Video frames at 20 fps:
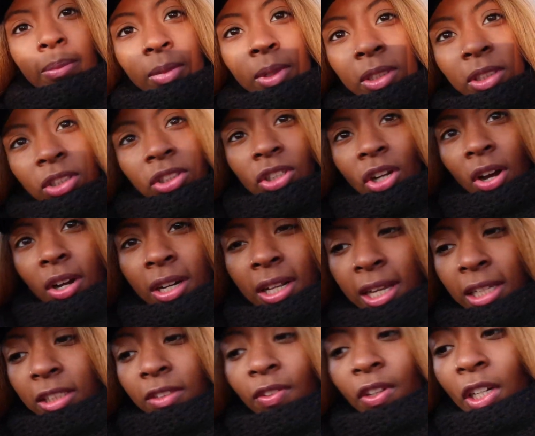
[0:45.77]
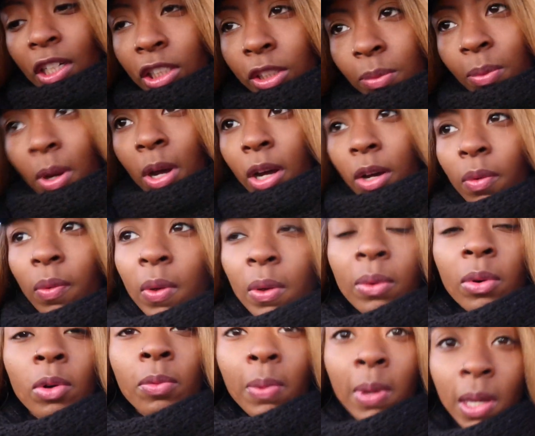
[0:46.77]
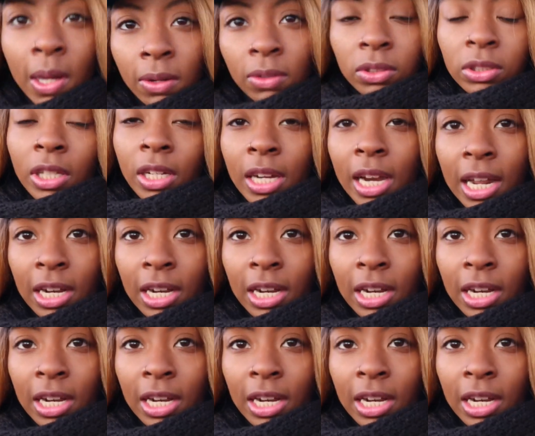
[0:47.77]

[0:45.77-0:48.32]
and once Charlie has finished work we will be going to